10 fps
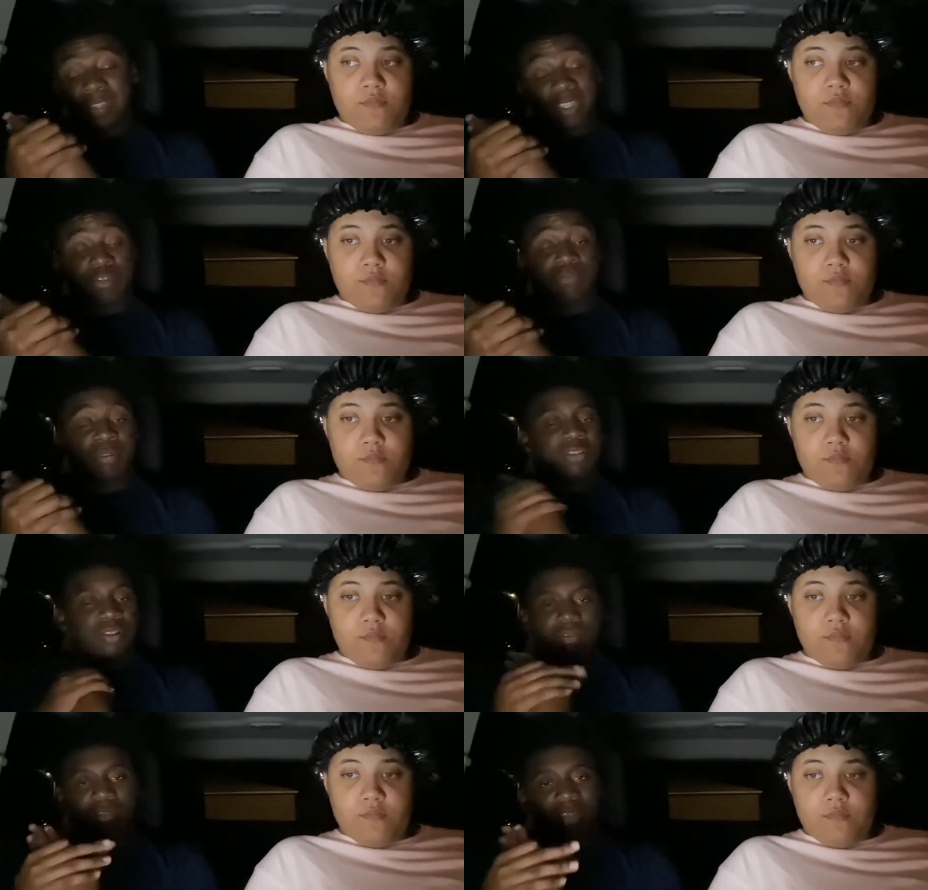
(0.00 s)
Speaker 1: true, but you
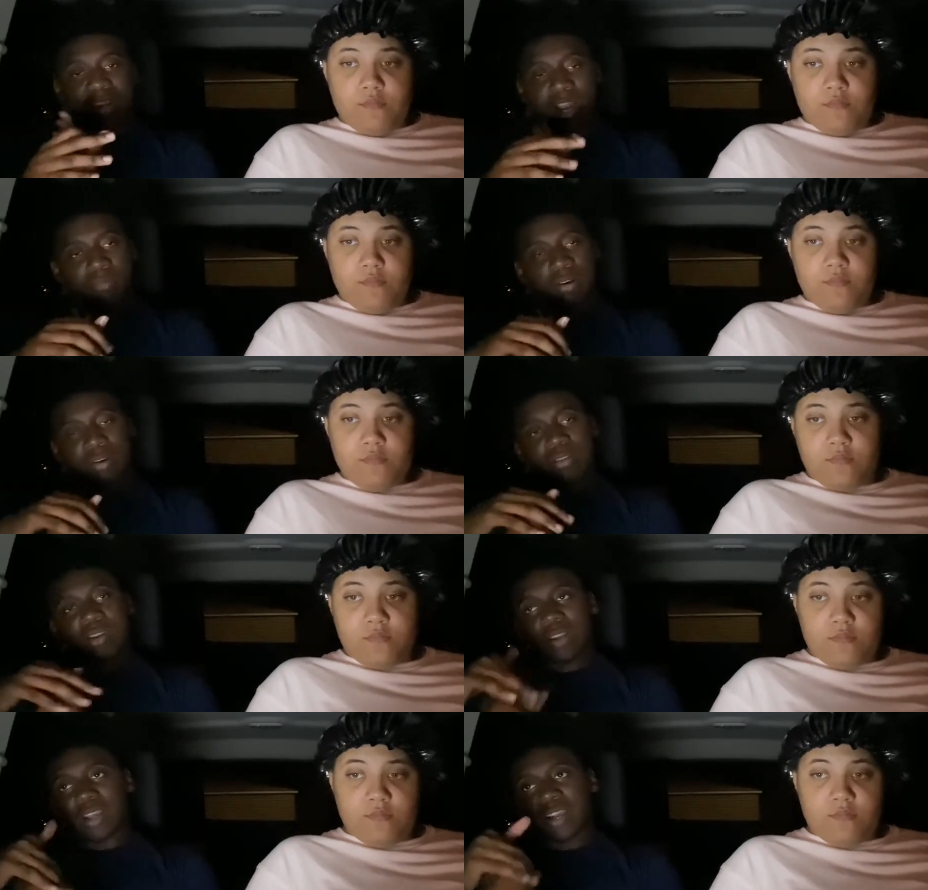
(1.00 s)
don't say that, bro.
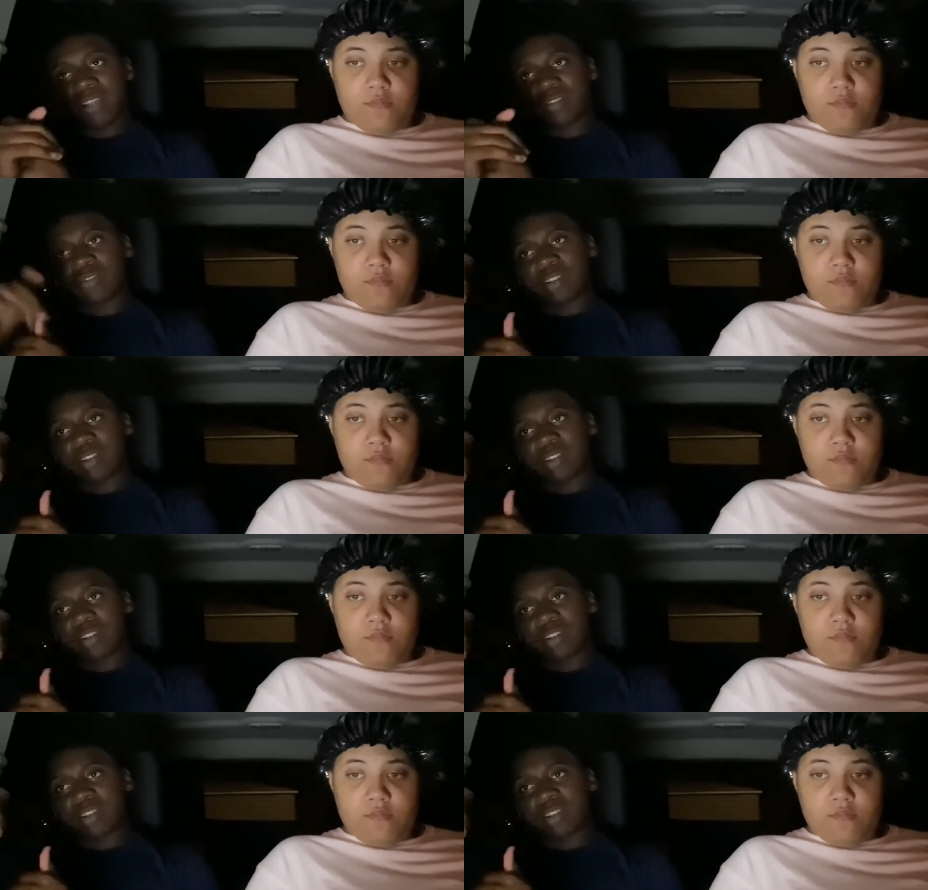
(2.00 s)
Like that's that's